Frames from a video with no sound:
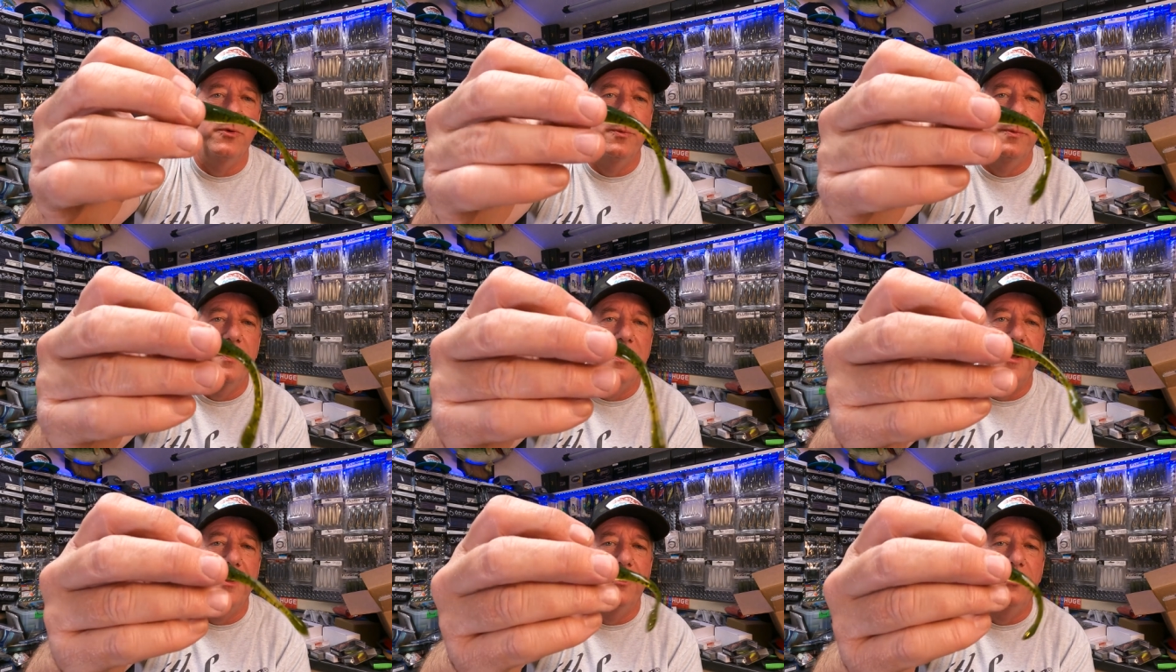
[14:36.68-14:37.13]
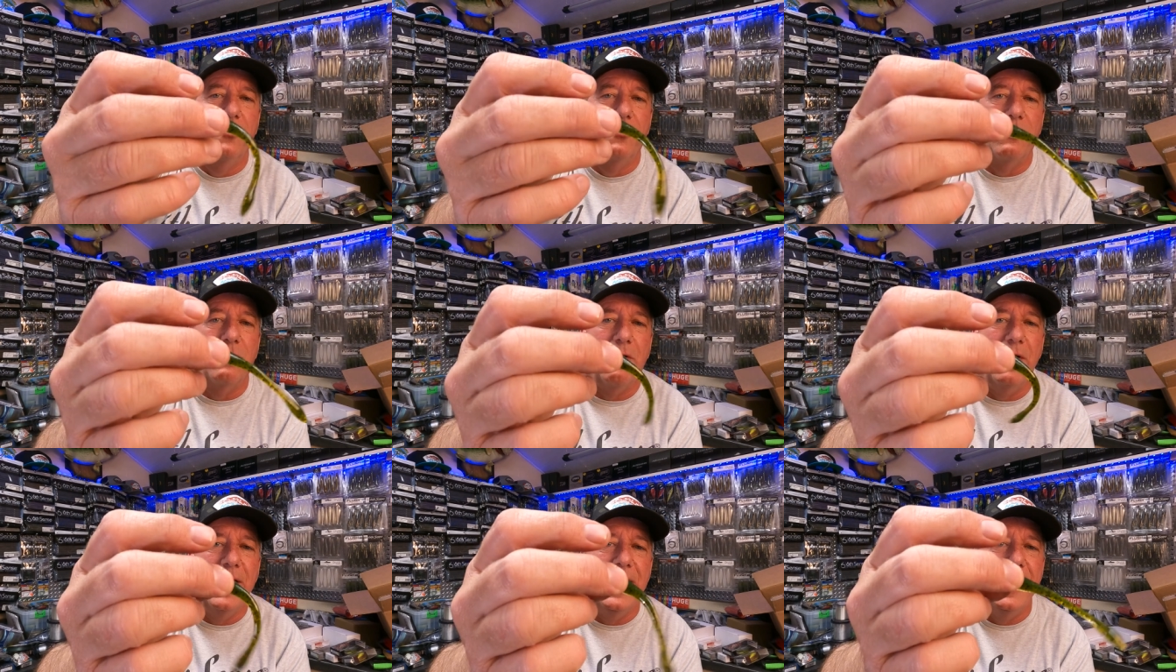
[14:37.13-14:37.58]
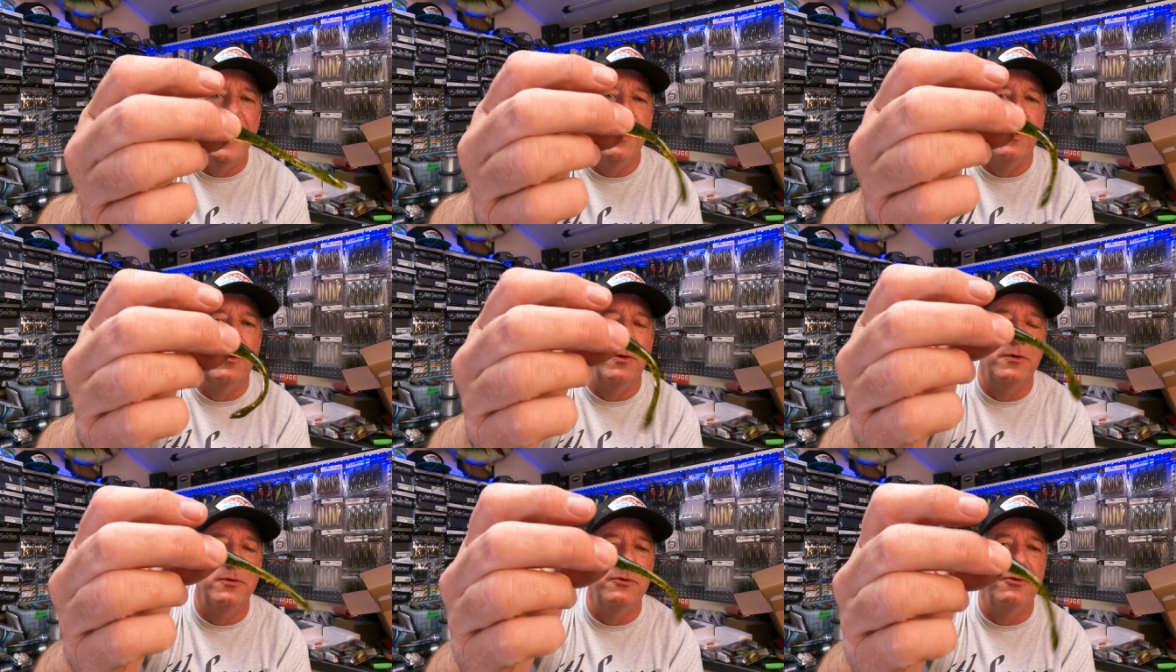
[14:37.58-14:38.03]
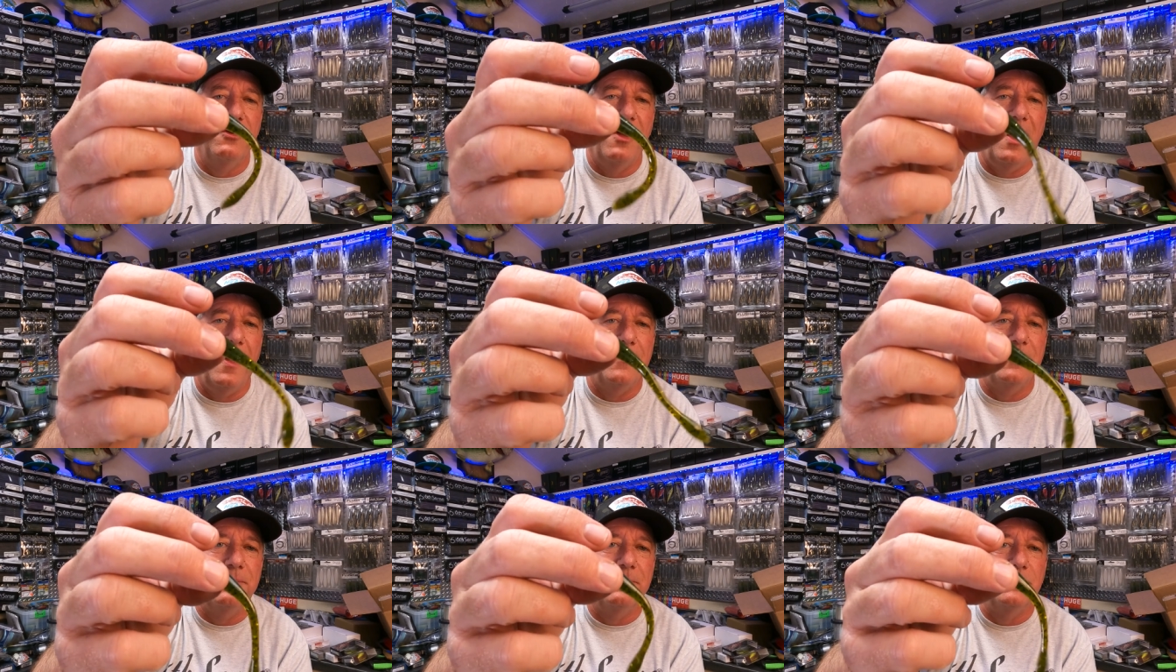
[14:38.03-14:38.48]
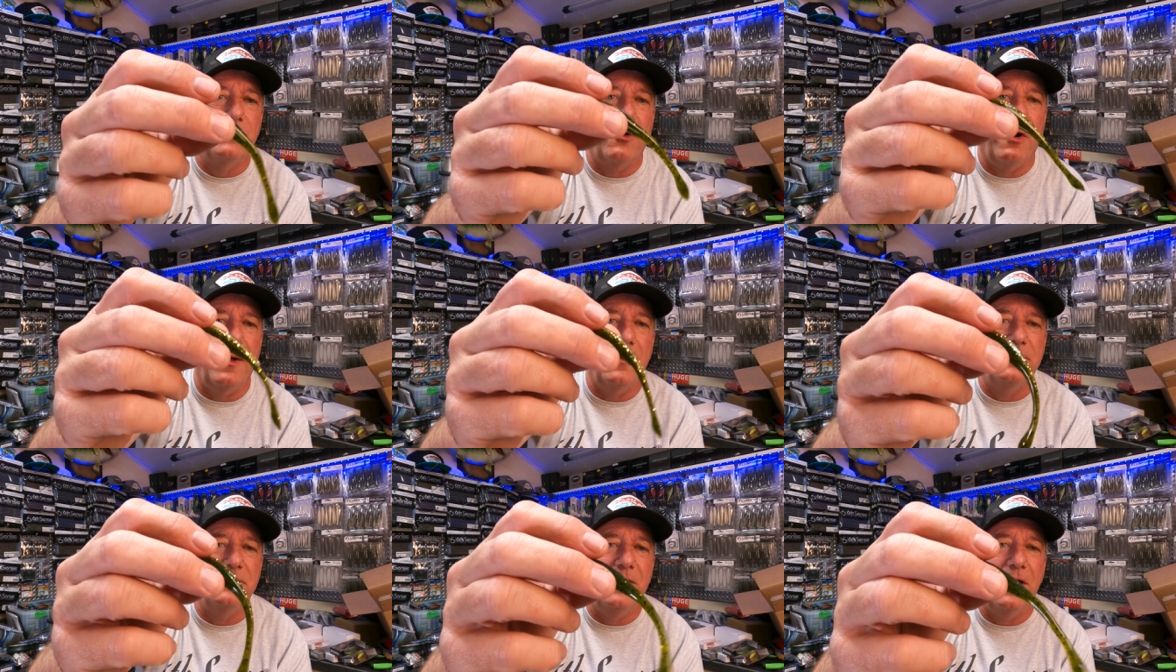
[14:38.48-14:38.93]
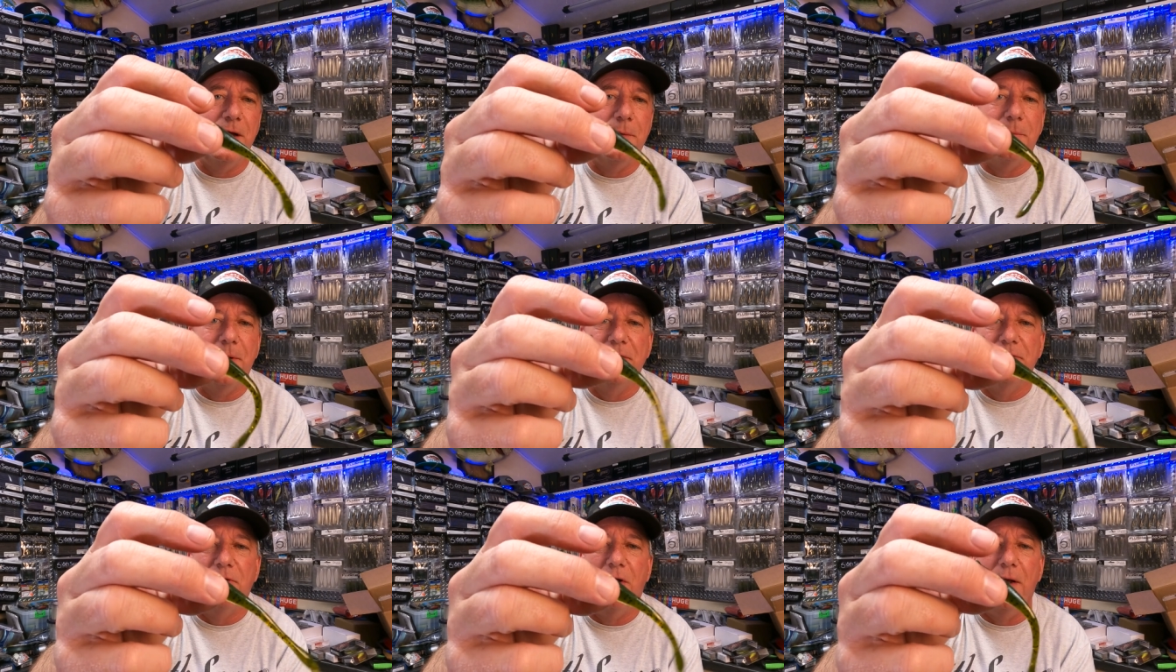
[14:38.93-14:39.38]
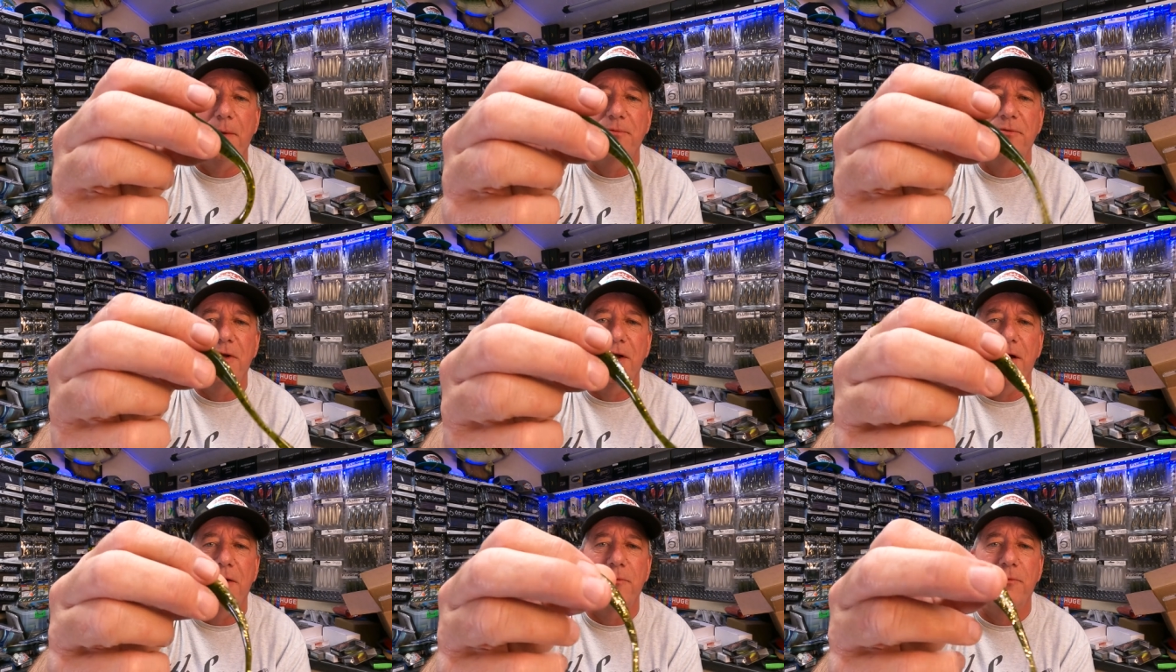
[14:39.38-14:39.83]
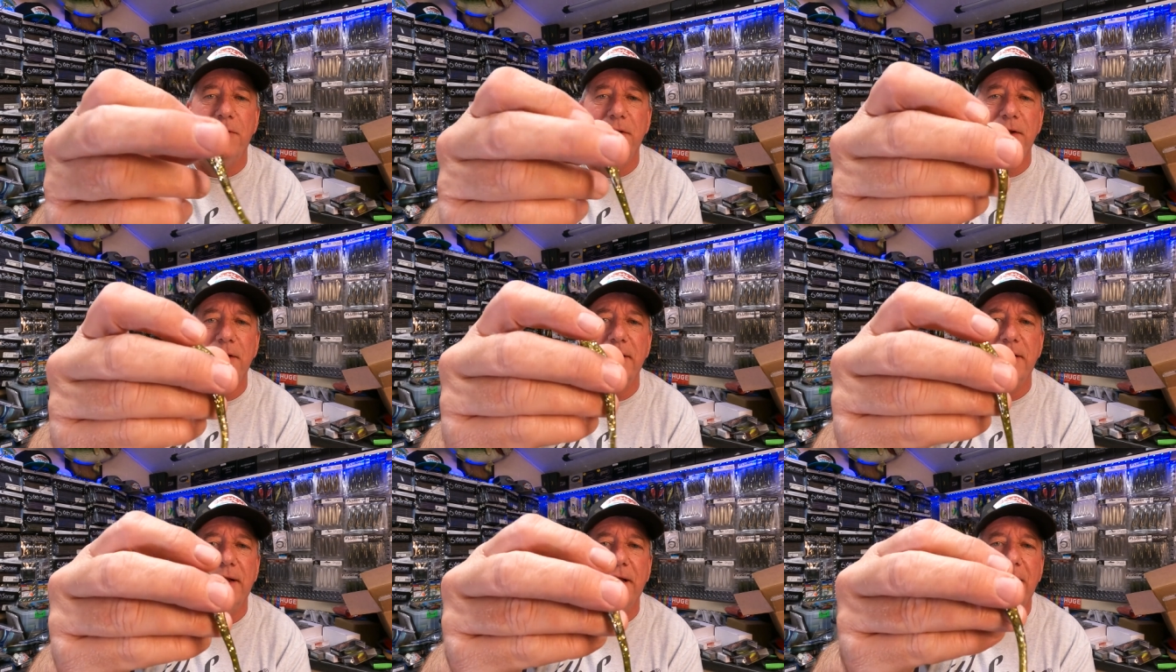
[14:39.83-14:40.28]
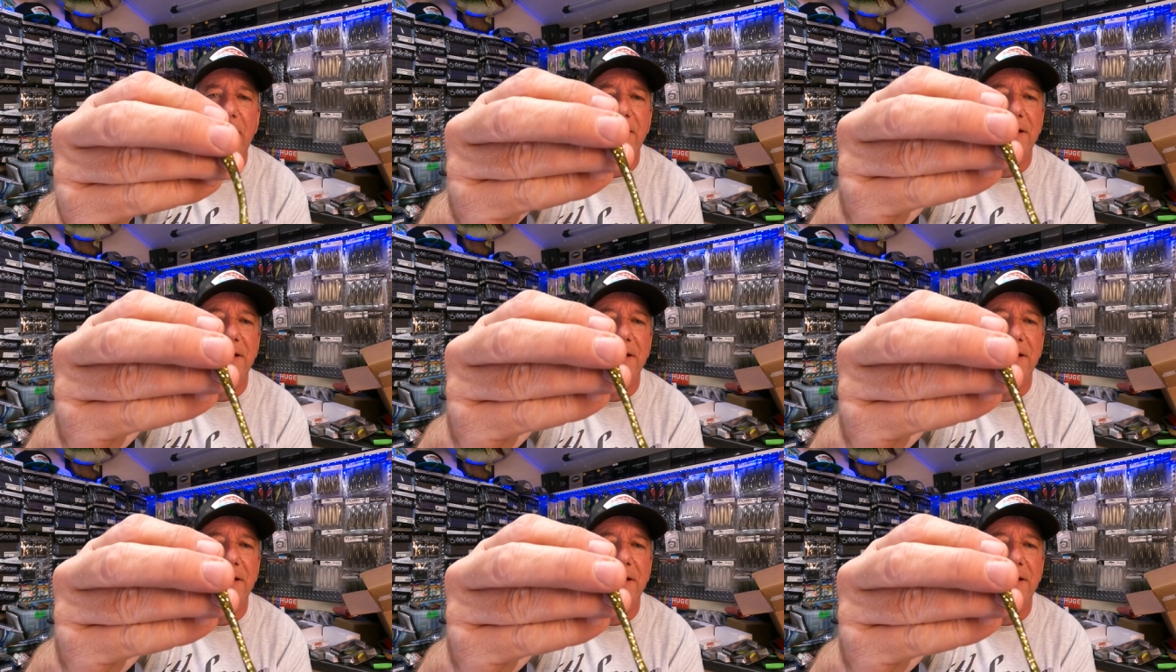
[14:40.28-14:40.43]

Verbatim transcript: will be great on a my drop shot rig.